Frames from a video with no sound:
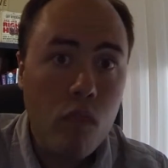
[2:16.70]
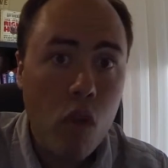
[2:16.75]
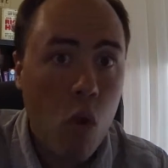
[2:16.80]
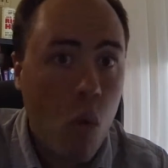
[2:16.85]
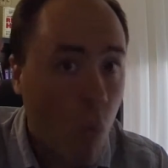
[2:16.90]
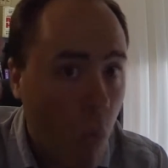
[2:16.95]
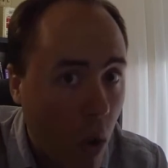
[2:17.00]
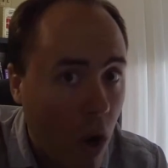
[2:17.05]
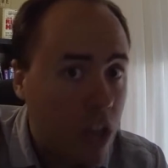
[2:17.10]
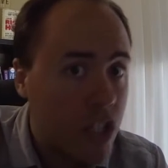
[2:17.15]

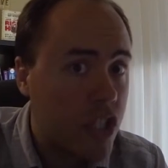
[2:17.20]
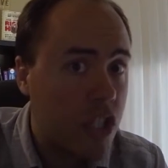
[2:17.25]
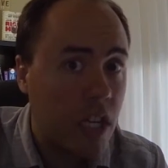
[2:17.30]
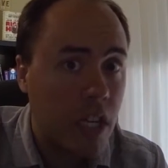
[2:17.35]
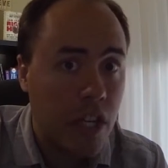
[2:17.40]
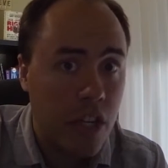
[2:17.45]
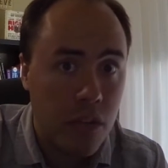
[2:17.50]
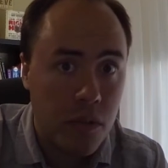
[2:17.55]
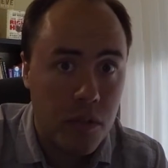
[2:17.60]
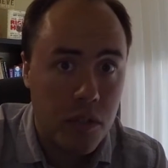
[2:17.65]

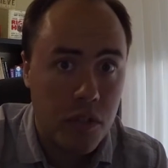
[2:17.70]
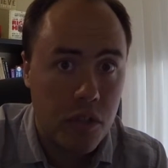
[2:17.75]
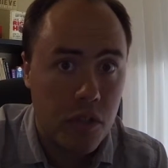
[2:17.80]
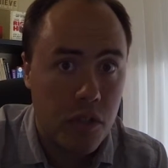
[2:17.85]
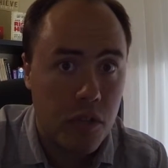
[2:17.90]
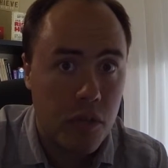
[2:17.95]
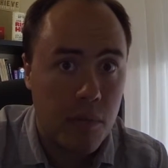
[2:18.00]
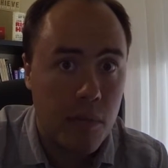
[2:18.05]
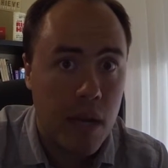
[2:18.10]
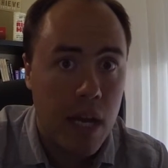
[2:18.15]

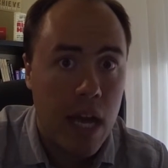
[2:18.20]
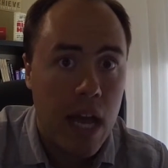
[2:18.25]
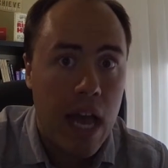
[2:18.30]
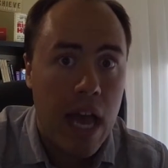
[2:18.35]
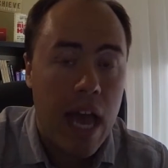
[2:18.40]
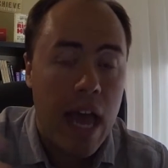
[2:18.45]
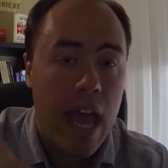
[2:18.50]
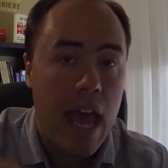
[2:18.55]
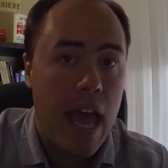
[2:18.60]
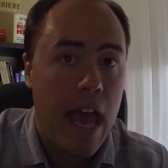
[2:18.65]
YouTube
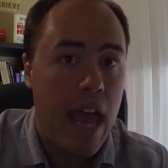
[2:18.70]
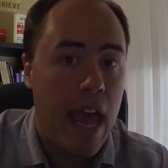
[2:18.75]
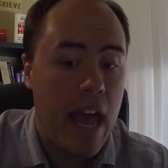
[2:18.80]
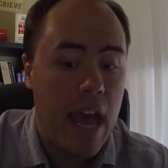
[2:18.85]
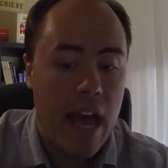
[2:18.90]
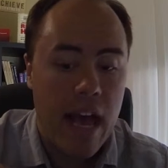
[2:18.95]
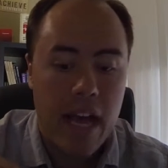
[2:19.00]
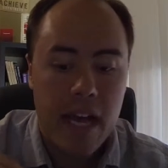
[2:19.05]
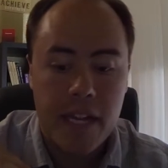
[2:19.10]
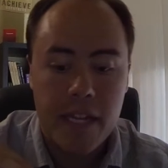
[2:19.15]

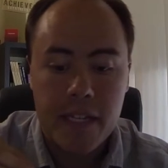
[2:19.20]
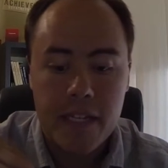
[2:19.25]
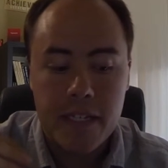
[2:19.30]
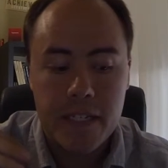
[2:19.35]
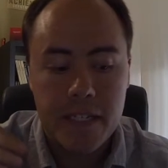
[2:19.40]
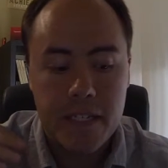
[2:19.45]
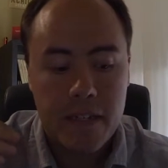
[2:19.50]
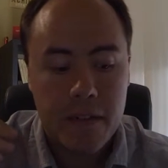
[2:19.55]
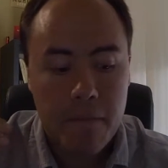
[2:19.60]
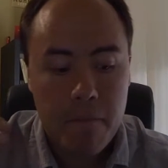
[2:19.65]

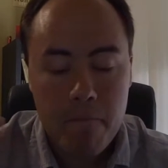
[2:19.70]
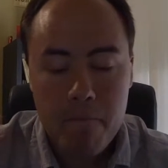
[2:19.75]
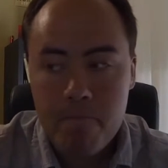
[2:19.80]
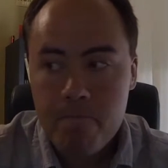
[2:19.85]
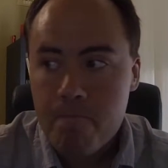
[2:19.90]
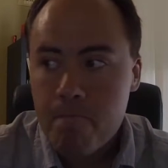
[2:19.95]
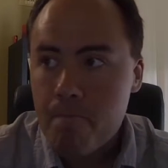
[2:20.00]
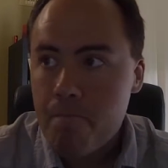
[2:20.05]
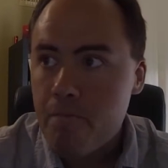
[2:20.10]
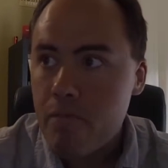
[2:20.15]
and
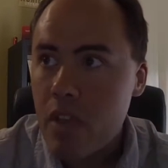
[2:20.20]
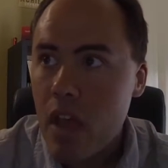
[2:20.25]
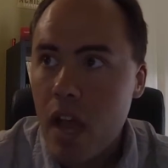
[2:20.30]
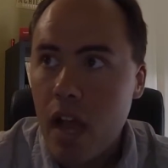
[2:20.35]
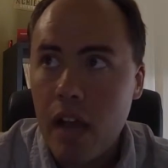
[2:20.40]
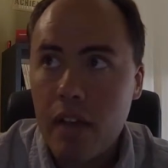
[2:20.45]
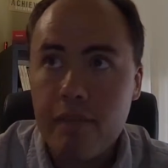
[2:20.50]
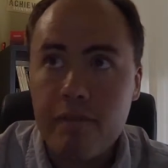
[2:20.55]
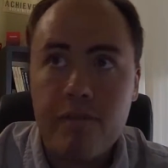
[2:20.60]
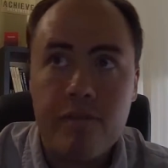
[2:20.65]

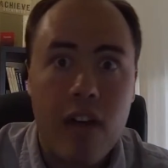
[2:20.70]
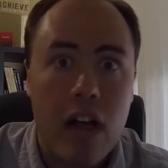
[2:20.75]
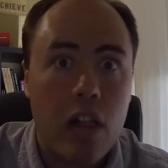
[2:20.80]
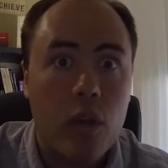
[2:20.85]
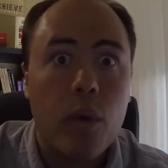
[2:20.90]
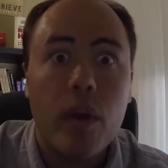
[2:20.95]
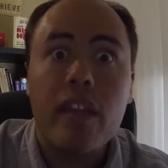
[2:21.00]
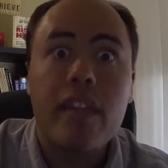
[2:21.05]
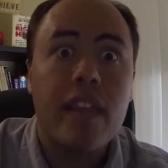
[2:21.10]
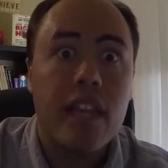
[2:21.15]

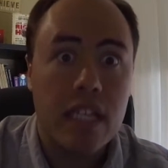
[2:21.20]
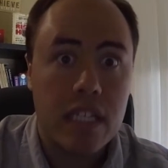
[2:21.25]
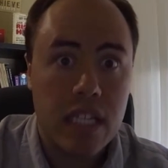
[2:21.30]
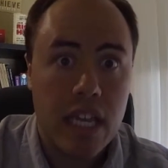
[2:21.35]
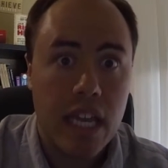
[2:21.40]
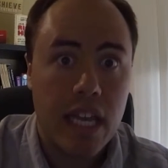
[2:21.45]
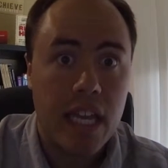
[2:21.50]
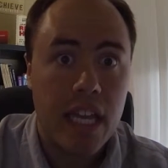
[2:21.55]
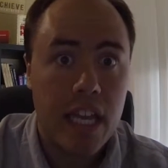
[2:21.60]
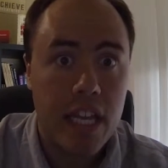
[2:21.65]
following things
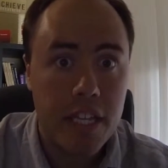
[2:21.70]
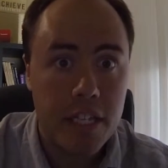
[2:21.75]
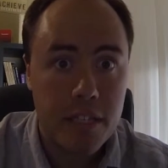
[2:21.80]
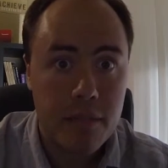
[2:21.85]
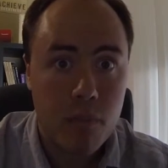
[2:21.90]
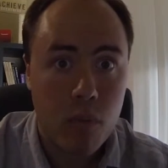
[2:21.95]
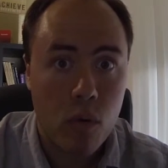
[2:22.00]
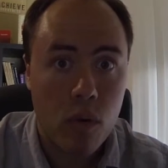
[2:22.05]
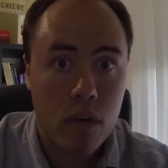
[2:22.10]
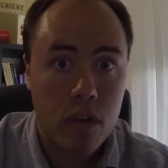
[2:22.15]
like
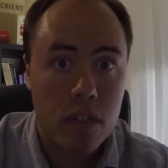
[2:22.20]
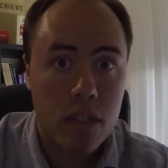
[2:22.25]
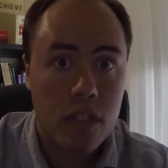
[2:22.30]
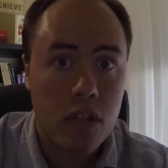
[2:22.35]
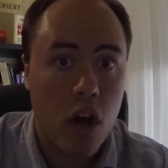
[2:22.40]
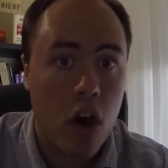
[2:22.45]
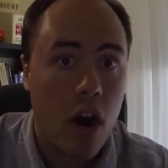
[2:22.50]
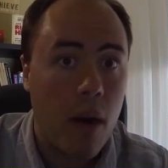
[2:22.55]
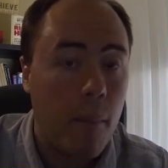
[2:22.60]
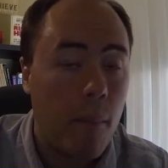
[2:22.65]
esports
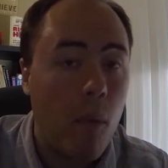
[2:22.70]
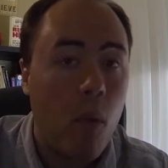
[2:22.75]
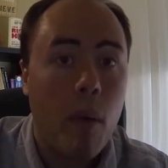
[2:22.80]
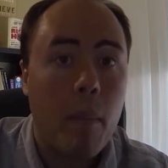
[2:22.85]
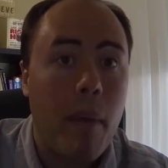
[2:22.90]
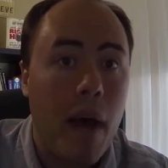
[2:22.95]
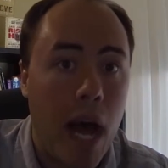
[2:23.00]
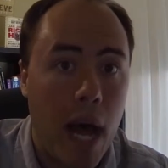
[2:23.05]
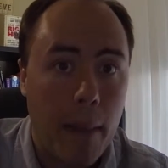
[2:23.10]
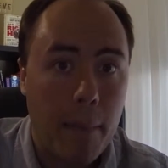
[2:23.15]
are more
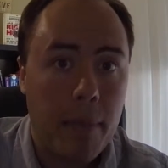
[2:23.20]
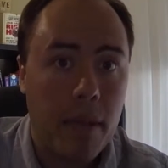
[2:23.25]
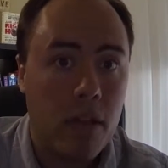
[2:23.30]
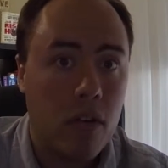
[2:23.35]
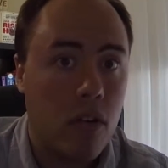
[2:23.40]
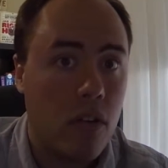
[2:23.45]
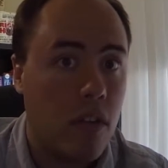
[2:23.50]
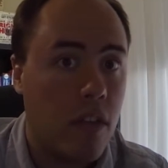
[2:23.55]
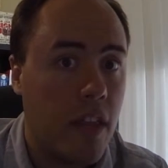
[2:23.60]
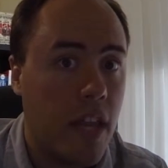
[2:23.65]

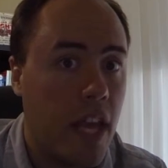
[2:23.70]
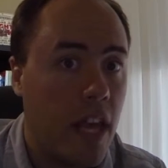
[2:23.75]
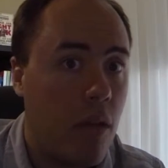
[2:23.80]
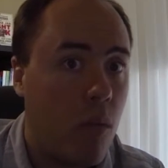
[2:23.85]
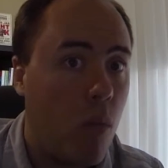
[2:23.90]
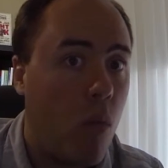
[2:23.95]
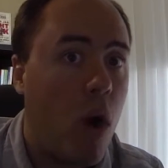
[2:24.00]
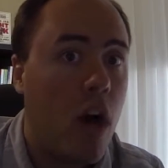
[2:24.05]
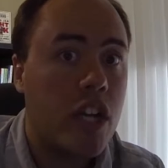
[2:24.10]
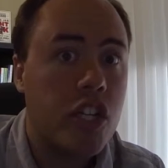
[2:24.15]
popular than
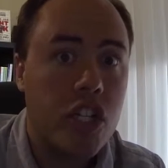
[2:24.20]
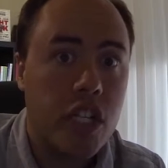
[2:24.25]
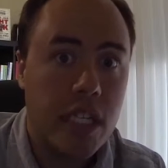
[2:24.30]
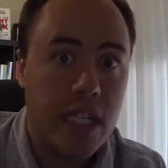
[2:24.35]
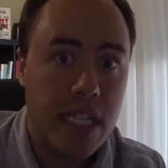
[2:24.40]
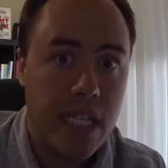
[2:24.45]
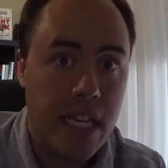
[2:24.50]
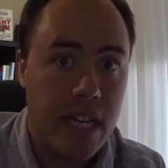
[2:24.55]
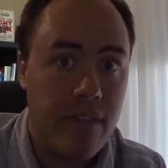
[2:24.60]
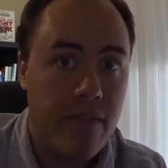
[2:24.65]
watching
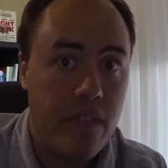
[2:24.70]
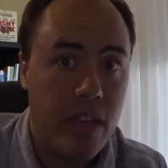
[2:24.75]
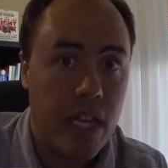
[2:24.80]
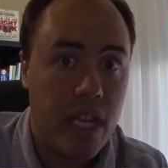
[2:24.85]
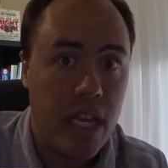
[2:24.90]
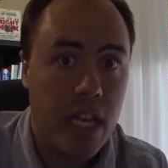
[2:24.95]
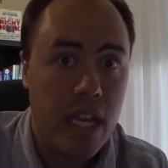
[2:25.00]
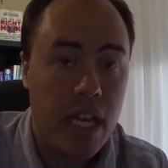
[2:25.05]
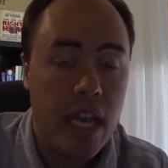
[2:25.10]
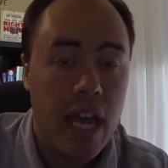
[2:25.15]

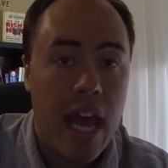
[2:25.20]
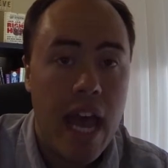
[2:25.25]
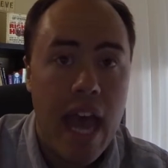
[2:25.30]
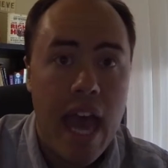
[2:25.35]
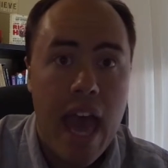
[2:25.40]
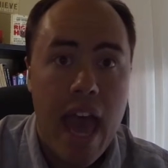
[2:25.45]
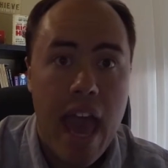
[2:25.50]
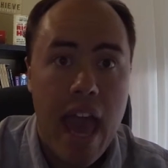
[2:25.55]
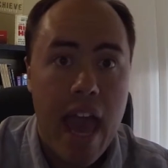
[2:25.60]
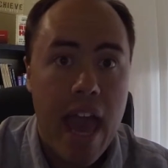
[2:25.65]
TV
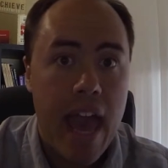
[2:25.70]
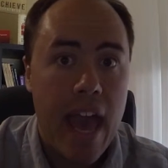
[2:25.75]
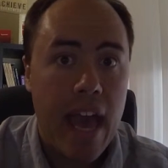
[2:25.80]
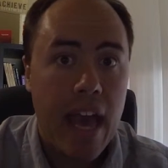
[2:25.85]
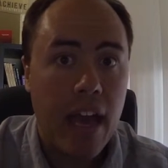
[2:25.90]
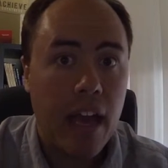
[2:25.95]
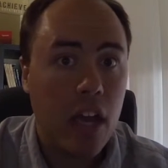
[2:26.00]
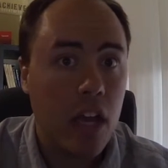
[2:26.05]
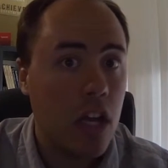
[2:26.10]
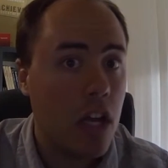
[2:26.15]

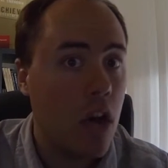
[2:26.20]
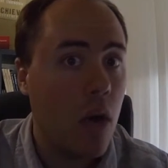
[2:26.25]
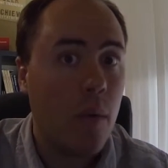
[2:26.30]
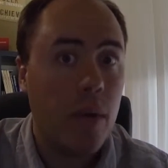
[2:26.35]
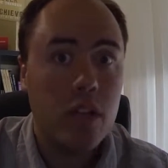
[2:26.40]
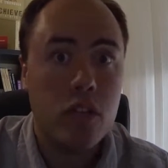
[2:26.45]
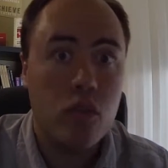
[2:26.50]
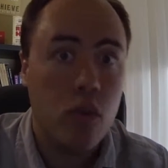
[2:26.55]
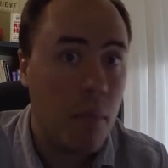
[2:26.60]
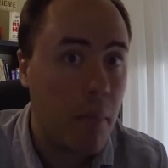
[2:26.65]
and
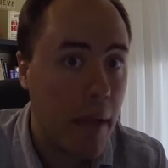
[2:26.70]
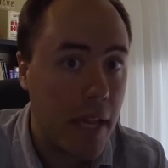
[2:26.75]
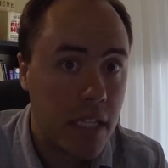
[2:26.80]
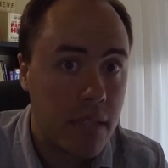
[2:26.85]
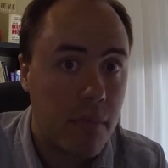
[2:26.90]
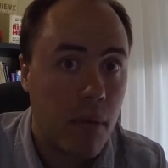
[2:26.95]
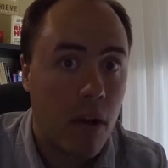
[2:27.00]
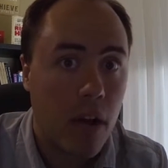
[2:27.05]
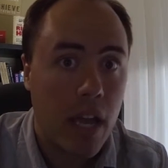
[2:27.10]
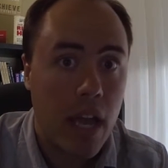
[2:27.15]
going to a
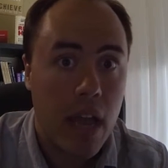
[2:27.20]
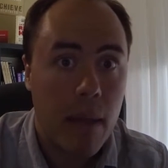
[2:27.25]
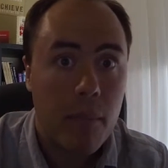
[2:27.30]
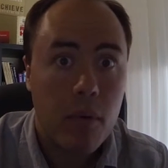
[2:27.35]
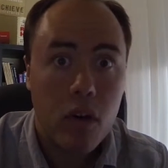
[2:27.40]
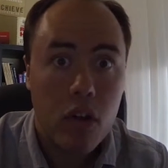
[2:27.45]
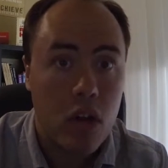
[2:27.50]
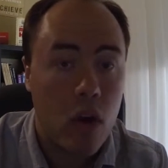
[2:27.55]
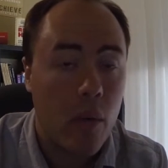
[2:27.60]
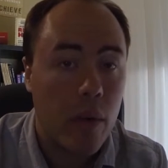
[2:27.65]
baseball game or
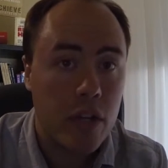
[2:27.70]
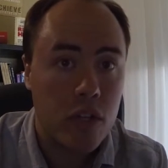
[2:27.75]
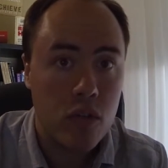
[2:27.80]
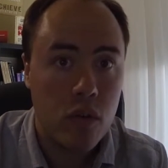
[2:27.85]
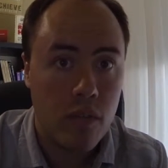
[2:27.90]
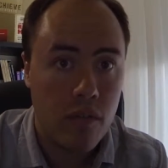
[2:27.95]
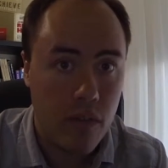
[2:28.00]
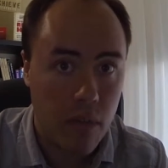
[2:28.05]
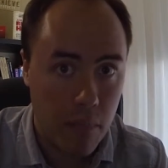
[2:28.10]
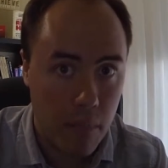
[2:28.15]
going to
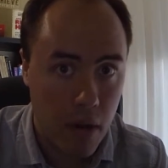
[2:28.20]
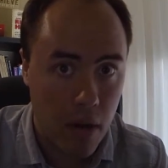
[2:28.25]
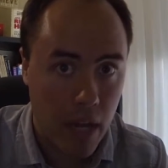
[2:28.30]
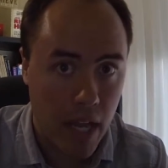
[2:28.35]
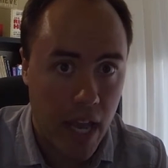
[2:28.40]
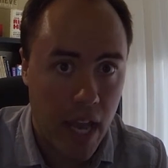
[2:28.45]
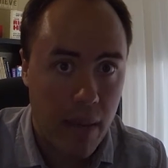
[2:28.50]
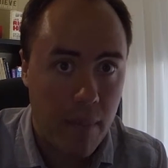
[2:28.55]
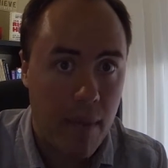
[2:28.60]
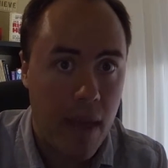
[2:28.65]
a football
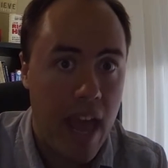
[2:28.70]
game.